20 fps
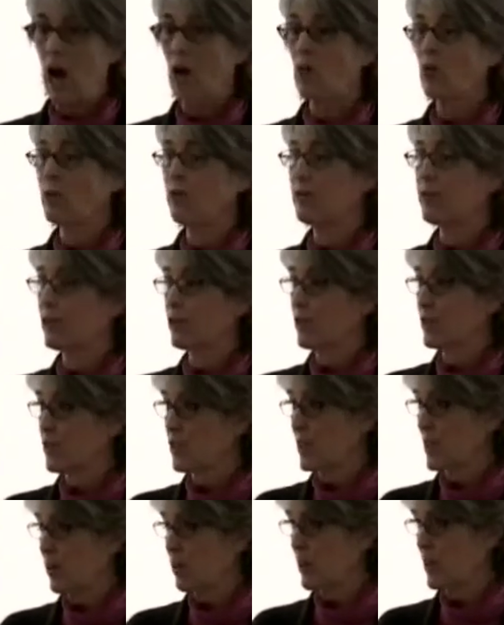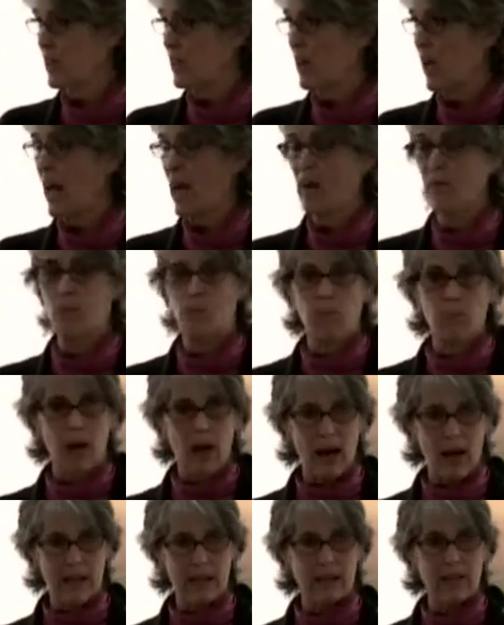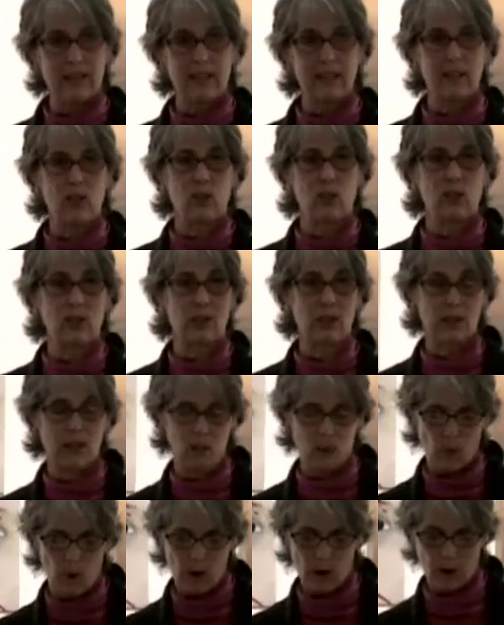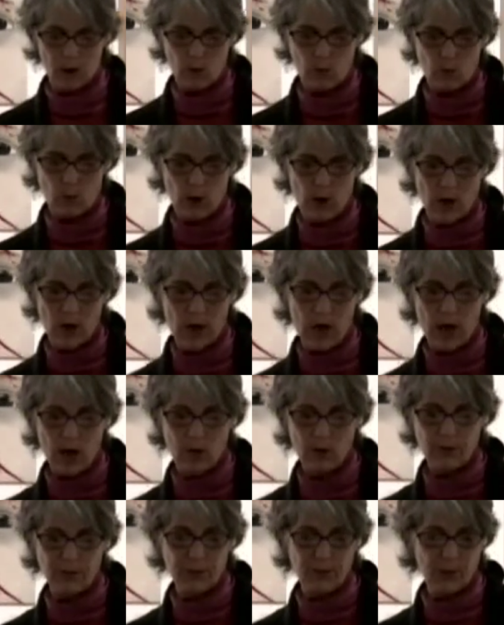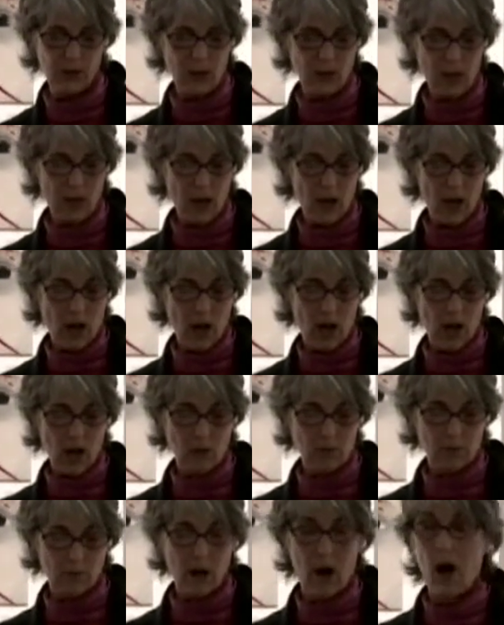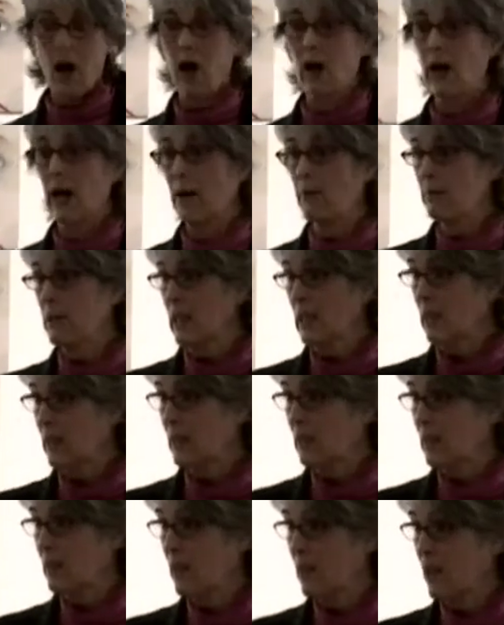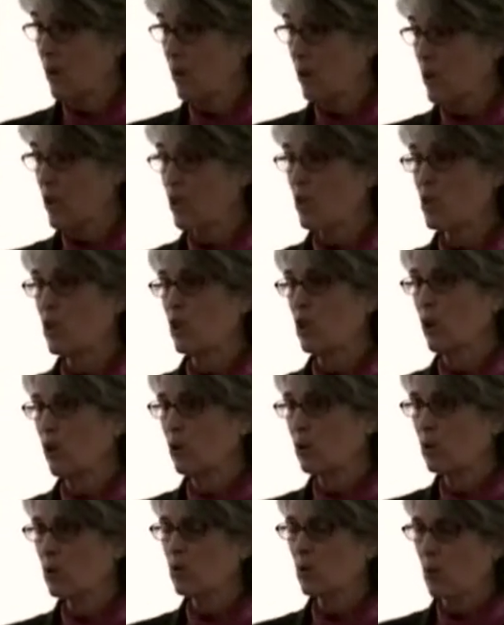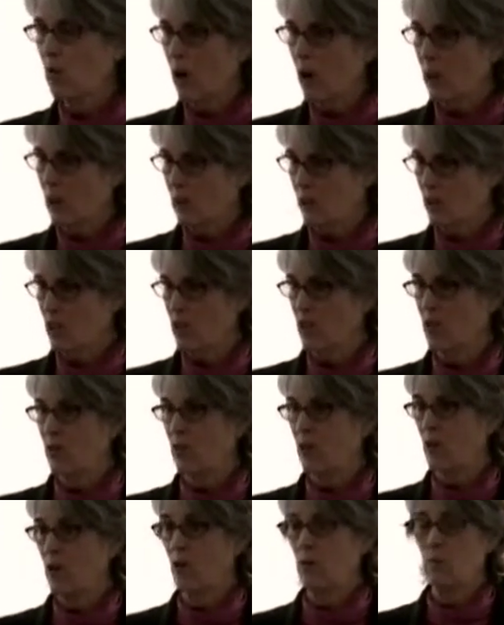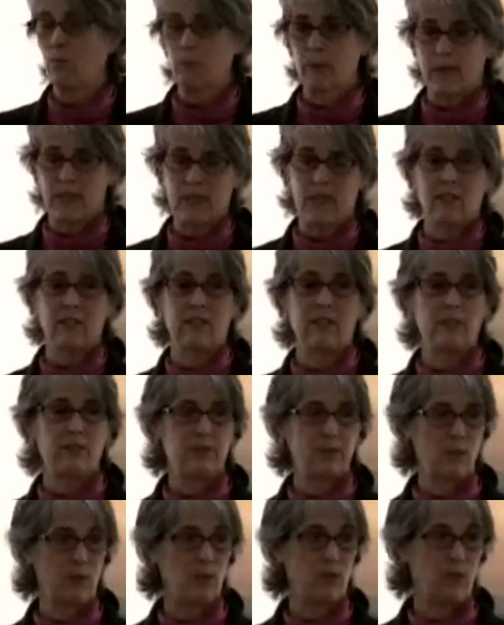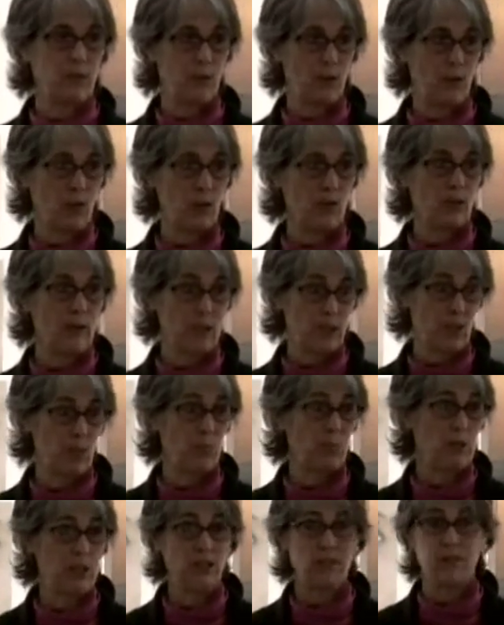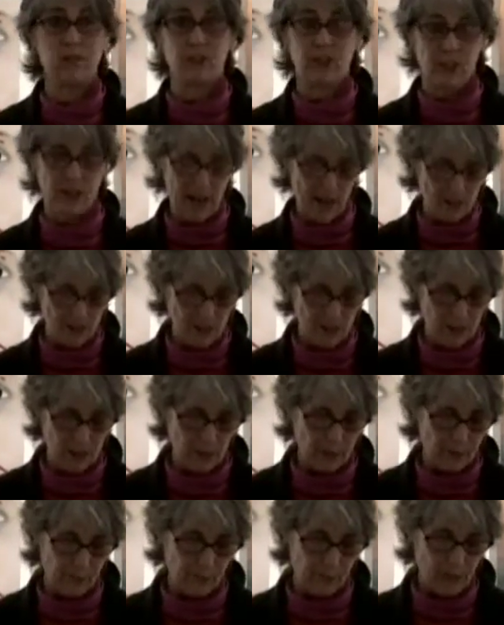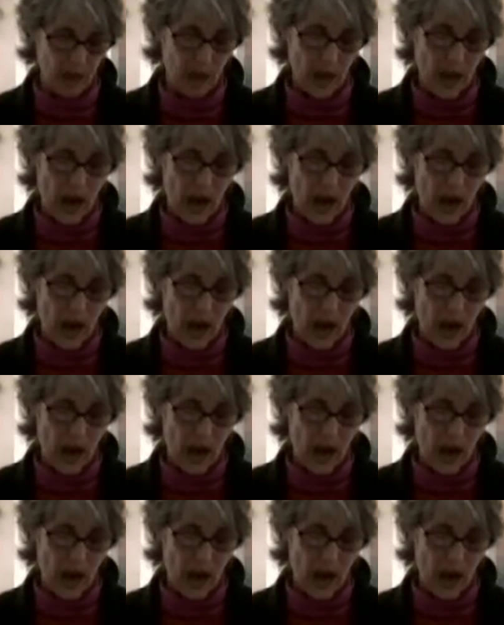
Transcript: Aquifers that we have mined, like the Ogallala aquifer, are emptying. We're using old water to grow basically food for raising beef for your hamburger.